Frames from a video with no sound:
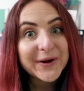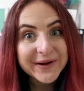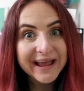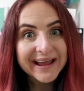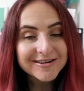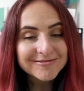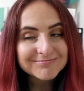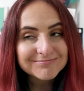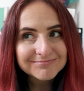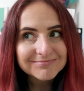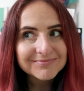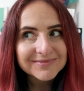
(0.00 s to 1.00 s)
Okay,
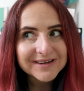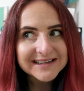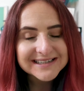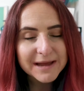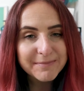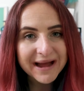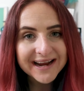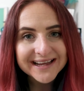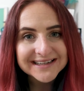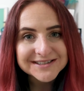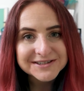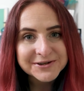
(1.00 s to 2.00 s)
let's get back
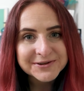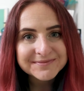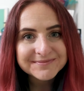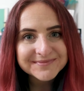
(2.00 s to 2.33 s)
into